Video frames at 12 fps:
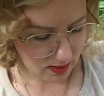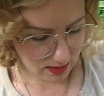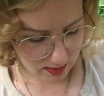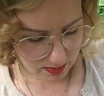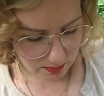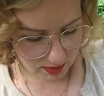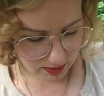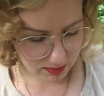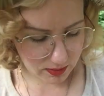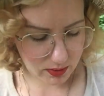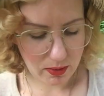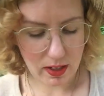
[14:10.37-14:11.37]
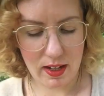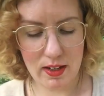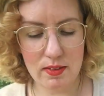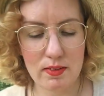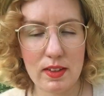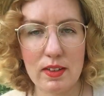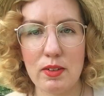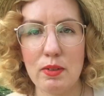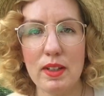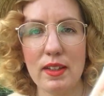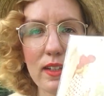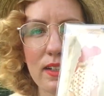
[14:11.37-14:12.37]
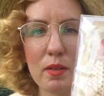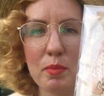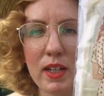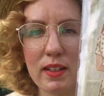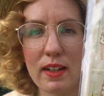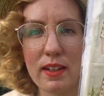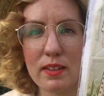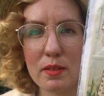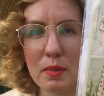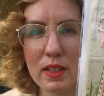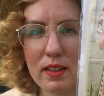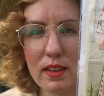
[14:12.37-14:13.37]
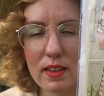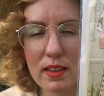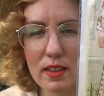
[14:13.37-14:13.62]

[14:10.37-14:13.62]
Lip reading: I also have this one that I made last month,